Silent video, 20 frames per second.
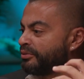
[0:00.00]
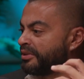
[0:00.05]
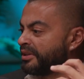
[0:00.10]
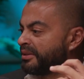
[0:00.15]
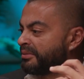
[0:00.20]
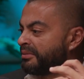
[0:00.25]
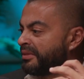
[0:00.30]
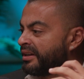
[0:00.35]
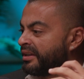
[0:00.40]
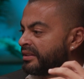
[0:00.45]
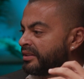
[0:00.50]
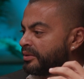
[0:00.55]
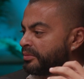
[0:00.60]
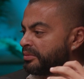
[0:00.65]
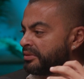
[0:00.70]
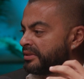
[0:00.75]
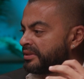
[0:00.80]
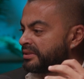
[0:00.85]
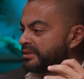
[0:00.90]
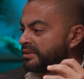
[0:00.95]
doing
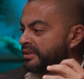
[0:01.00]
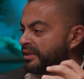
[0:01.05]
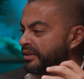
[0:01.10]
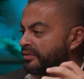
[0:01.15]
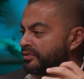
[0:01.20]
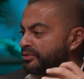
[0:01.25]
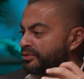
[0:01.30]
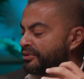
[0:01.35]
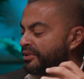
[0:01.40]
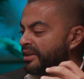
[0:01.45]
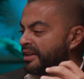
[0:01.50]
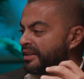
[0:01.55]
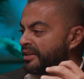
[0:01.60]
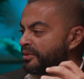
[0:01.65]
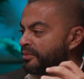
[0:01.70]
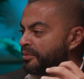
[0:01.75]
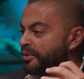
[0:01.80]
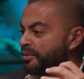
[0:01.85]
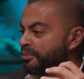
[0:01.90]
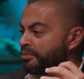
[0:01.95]
multiple stuff. So I
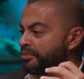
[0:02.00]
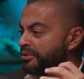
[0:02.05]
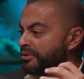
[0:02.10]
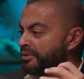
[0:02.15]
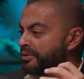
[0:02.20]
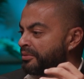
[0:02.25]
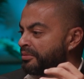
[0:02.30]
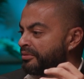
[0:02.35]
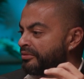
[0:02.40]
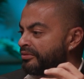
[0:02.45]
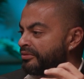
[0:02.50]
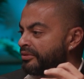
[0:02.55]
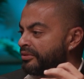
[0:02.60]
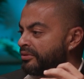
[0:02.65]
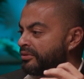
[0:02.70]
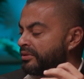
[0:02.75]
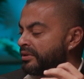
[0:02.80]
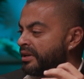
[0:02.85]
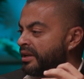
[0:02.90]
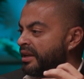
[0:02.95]
remember
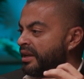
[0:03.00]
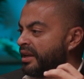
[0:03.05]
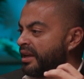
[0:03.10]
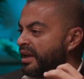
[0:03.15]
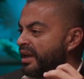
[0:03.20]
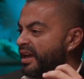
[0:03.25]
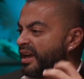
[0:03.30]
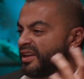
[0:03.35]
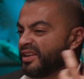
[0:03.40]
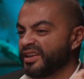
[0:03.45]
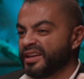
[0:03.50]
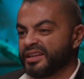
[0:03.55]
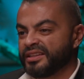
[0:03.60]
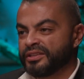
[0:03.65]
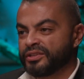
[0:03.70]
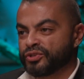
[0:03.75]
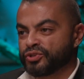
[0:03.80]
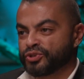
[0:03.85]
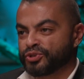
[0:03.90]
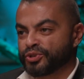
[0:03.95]
before I had
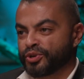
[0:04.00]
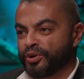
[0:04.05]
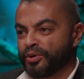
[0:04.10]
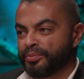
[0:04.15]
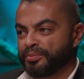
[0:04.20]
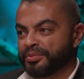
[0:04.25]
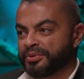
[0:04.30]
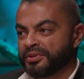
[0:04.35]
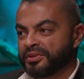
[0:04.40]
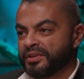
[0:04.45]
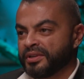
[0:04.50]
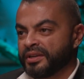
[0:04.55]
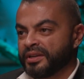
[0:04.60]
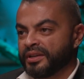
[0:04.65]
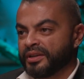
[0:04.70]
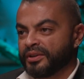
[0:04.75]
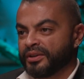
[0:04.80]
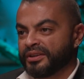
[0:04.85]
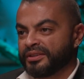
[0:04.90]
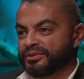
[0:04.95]
a shop
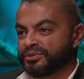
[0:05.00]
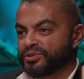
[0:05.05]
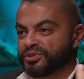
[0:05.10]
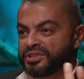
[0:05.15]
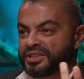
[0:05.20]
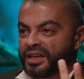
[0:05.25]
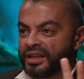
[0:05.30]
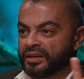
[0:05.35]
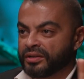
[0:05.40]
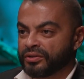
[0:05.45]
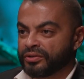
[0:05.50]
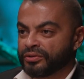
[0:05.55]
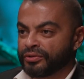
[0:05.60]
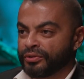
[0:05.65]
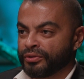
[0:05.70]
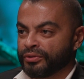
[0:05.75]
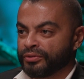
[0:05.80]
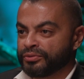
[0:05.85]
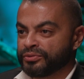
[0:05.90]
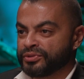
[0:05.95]
to sell
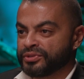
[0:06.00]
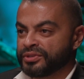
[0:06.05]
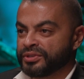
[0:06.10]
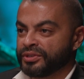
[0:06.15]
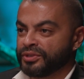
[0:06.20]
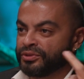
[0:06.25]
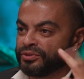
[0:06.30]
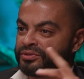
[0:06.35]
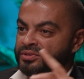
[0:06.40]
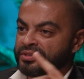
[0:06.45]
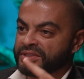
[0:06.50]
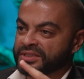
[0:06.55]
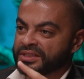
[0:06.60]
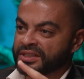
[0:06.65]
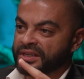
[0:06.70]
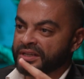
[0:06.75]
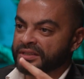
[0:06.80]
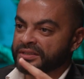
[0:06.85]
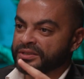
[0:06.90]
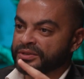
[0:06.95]
clothes,
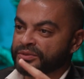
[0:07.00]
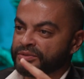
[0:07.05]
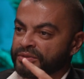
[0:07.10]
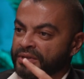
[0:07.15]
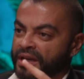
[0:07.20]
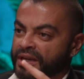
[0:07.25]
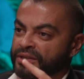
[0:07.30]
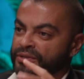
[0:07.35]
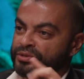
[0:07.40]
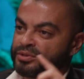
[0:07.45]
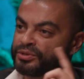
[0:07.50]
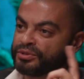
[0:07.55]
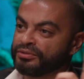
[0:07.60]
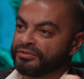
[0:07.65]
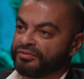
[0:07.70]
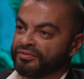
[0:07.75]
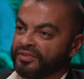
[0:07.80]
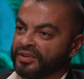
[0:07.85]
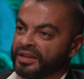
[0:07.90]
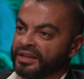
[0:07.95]
unisex. I used to
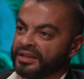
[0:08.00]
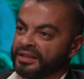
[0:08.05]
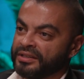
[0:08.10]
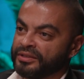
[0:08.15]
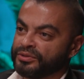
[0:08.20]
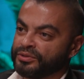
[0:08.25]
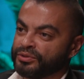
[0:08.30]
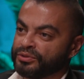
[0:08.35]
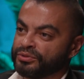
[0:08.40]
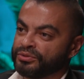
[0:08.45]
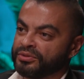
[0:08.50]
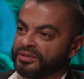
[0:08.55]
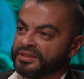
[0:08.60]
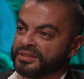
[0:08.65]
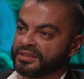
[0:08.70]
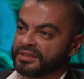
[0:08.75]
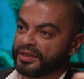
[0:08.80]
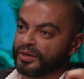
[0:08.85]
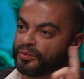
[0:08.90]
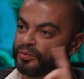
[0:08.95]
fly to
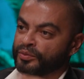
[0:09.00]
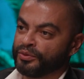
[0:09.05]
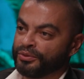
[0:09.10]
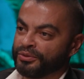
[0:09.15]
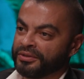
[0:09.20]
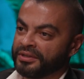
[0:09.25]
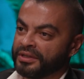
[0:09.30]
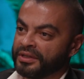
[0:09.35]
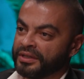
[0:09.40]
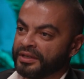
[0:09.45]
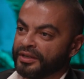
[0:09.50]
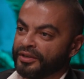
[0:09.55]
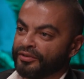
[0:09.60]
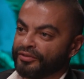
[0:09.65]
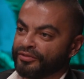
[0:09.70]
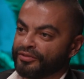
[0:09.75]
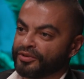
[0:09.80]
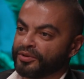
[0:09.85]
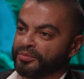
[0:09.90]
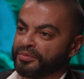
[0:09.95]
Istanbul.
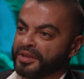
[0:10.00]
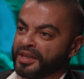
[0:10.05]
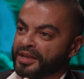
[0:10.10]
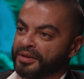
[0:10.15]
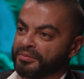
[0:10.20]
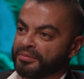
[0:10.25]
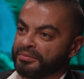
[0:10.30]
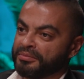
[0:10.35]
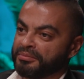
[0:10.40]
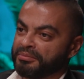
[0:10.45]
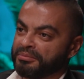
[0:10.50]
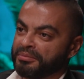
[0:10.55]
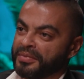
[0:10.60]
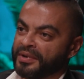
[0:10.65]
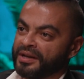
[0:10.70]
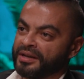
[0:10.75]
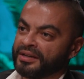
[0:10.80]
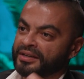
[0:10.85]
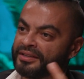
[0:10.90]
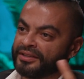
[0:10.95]
From there,
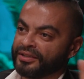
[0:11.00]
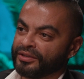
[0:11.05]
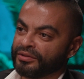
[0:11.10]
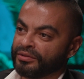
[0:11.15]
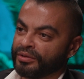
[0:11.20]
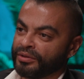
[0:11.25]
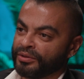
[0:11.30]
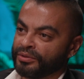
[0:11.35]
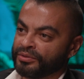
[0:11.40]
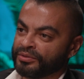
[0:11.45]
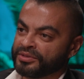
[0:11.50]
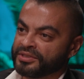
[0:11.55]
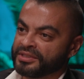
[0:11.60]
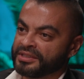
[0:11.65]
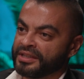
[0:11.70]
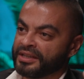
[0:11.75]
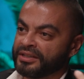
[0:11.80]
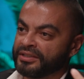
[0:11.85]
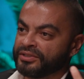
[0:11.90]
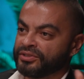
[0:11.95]
buy the clothes,
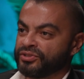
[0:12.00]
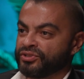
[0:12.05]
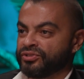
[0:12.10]
then